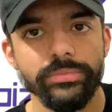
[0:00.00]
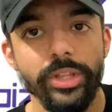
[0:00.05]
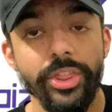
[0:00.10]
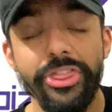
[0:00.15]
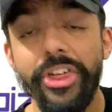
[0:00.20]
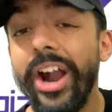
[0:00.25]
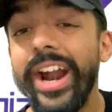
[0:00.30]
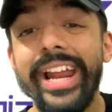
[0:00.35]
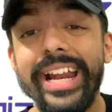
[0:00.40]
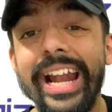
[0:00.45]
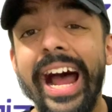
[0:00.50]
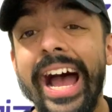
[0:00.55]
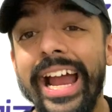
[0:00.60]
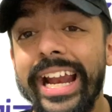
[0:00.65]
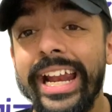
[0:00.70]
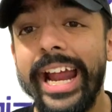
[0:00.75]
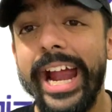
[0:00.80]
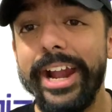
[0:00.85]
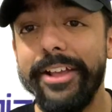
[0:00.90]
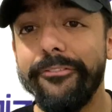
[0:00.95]

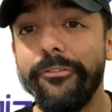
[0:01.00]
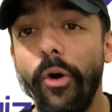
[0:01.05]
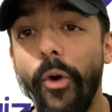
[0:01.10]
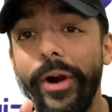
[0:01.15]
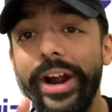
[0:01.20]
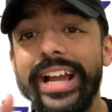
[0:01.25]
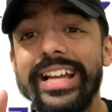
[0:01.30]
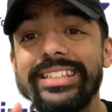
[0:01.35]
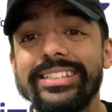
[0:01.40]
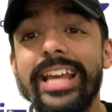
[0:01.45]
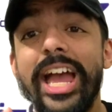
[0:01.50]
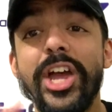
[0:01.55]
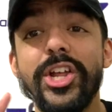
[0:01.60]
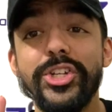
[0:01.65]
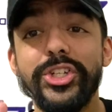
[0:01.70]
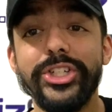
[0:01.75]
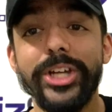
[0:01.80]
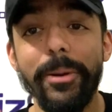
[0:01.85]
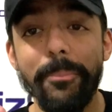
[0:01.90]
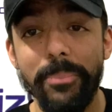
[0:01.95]
39-84 is
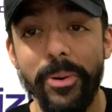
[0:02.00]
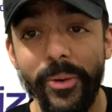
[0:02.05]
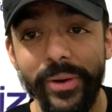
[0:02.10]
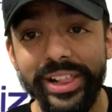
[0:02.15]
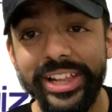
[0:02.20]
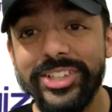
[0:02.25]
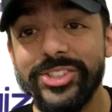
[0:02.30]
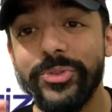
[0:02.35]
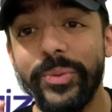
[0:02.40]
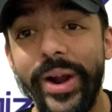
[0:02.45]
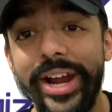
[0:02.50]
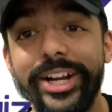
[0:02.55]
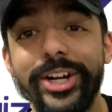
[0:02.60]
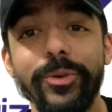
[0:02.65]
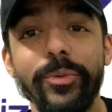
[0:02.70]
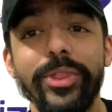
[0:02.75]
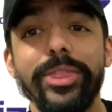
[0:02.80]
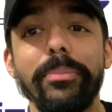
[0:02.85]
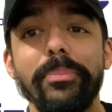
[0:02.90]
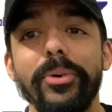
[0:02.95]
Jim Boylen's record
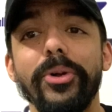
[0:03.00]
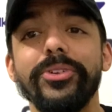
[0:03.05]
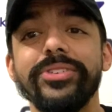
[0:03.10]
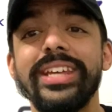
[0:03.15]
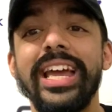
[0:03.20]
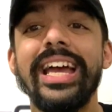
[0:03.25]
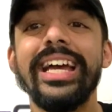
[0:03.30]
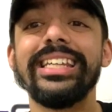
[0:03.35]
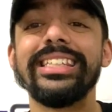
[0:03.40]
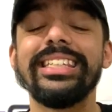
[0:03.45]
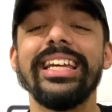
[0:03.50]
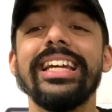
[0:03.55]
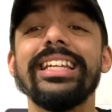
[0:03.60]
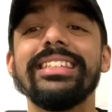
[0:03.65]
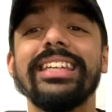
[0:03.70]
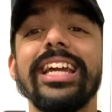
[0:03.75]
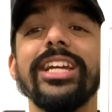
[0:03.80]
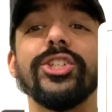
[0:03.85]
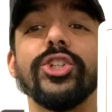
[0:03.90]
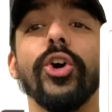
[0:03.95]
with the Bulls
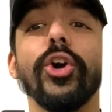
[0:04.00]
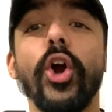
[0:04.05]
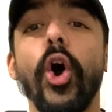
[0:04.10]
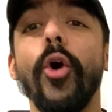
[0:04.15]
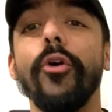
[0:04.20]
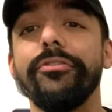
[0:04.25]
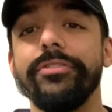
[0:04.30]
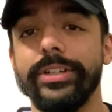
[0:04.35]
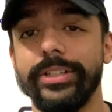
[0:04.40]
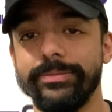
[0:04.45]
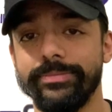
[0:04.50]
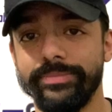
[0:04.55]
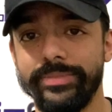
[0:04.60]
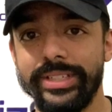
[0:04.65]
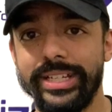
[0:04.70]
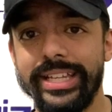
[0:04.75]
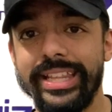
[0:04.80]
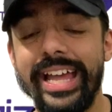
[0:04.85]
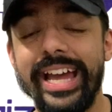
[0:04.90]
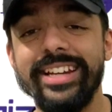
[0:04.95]
since he took over.
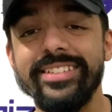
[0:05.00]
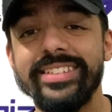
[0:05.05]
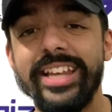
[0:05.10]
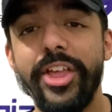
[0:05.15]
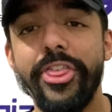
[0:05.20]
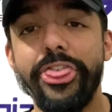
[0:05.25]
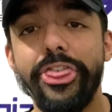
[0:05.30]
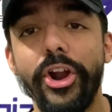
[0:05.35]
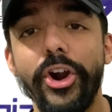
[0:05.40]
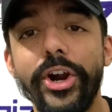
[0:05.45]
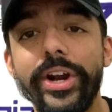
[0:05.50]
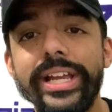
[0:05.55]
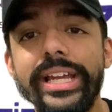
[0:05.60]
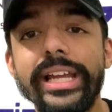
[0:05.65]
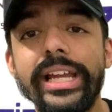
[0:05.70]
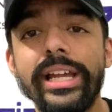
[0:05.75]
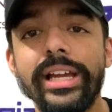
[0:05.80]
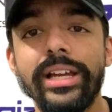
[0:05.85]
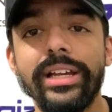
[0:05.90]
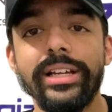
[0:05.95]
That is a
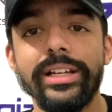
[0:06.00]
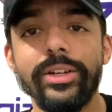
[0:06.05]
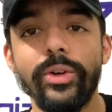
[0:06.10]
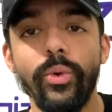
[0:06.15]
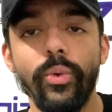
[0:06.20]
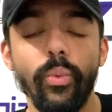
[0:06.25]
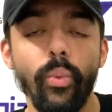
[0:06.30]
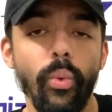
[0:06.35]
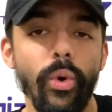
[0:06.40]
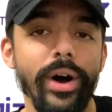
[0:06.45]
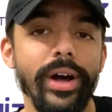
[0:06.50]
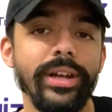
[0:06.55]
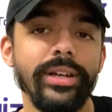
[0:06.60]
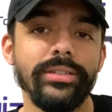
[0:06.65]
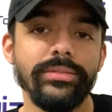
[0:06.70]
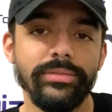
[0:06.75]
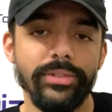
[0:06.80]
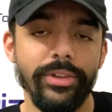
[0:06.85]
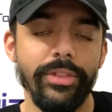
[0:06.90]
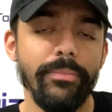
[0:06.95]

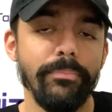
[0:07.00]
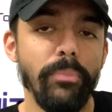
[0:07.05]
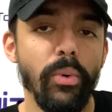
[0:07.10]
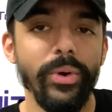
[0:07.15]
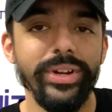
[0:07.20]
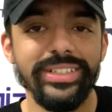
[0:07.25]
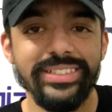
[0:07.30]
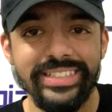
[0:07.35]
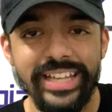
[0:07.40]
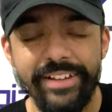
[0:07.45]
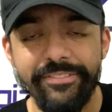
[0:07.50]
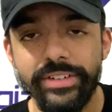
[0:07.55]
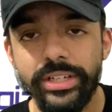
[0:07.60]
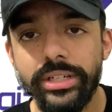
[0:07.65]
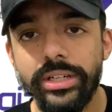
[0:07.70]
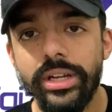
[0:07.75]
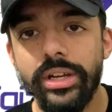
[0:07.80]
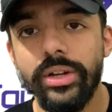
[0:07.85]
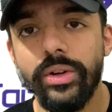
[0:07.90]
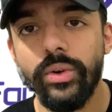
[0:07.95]

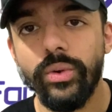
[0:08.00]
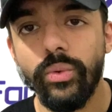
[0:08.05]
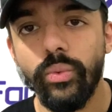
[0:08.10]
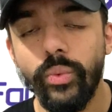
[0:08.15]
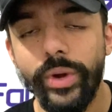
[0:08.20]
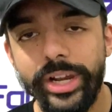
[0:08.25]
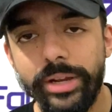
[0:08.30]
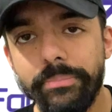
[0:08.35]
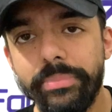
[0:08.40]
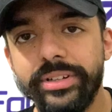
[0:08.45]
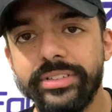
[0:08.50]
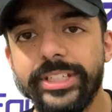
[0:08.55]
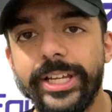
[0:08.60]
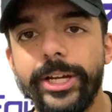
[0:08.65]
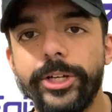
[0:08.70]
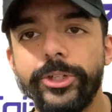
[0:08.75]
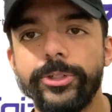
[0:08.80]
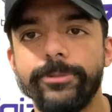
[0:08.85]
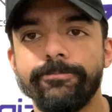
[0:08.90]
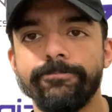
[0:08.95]
31.7 winning
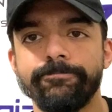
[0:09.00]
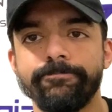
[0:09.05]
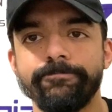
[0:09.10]
percentage.